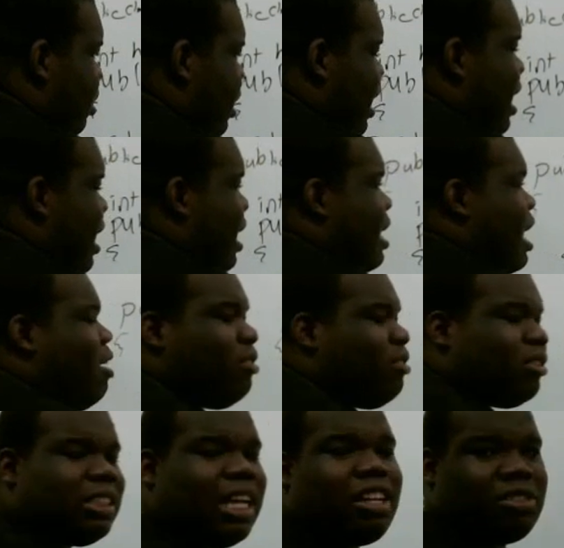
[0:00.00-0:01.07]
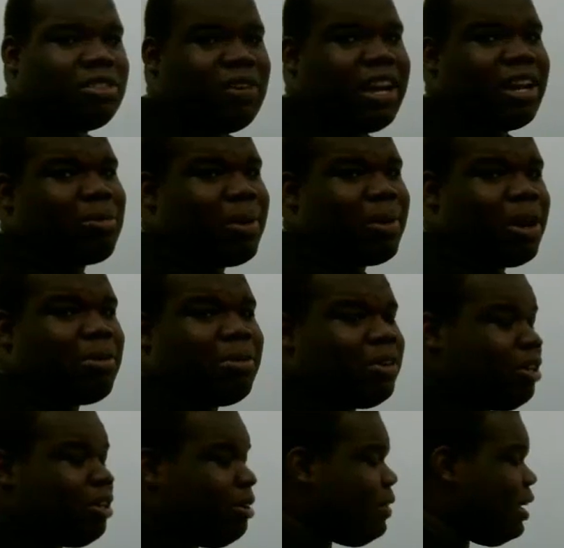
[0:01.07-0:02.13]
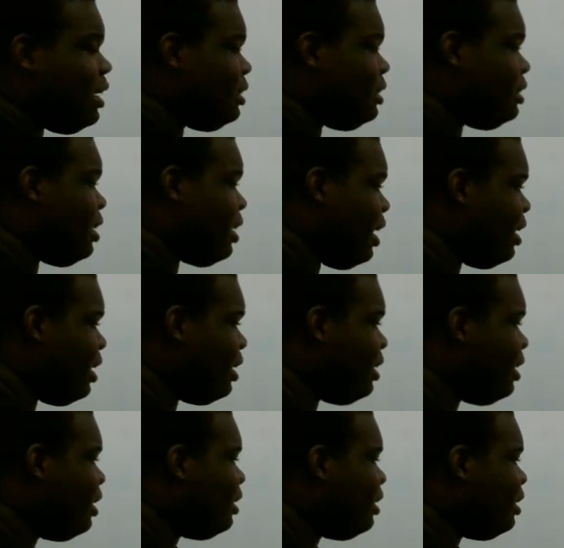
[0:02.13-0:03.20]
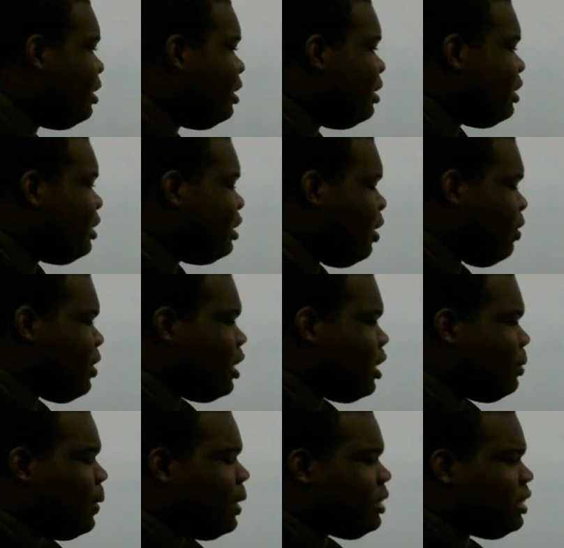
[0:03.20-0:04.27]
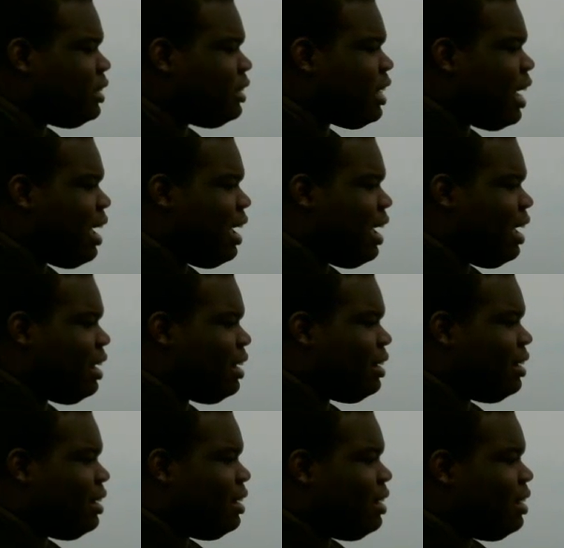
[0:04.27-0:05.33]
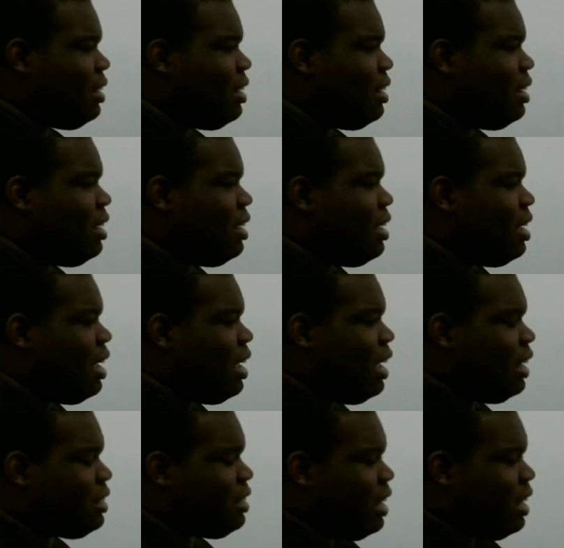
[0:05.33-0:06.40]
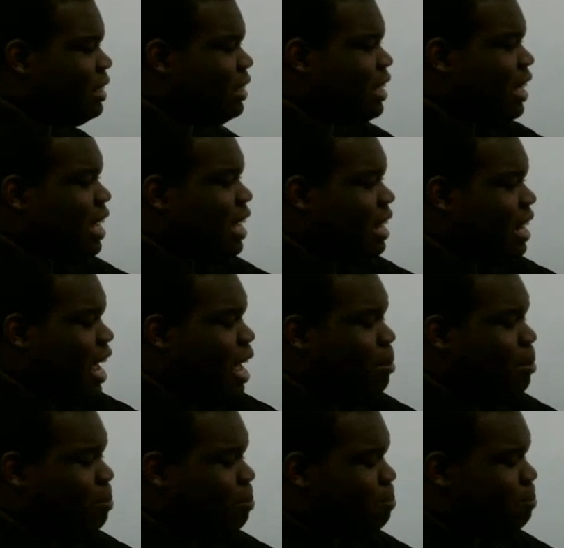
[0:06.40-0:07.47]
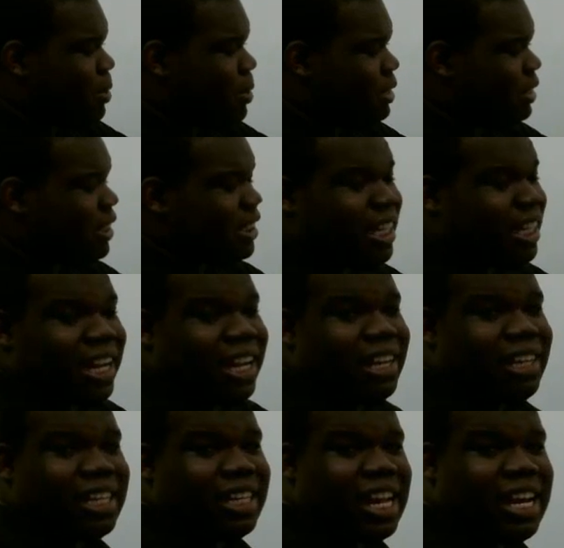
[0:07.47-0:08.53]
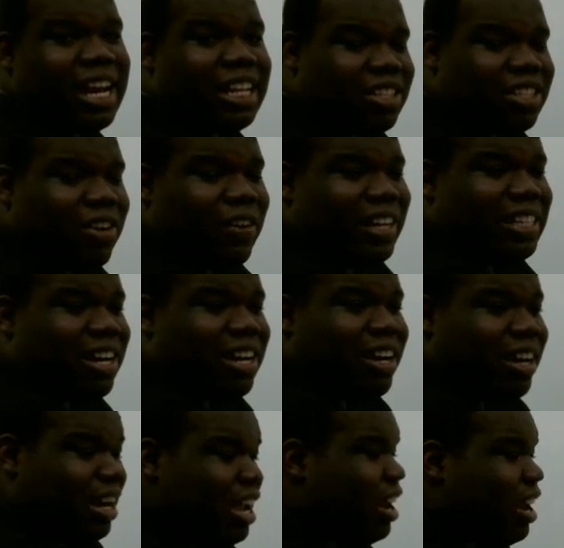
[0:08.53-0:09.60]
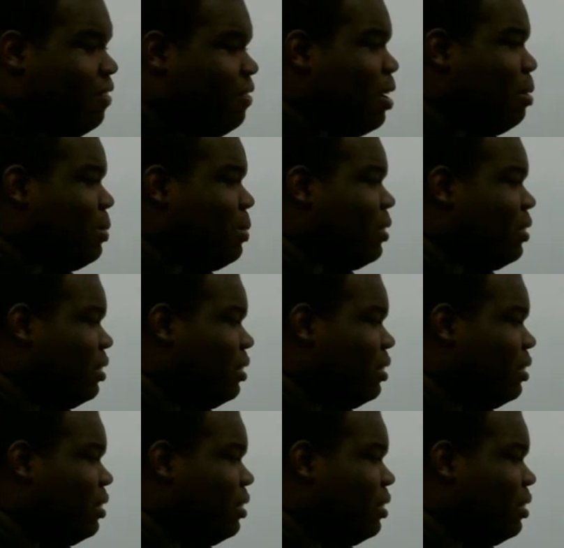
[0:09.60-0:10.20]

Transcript: and that will satisfy the comparable interface. Okay. So if this person's height is less than that person's height, then that's going to return a negative number.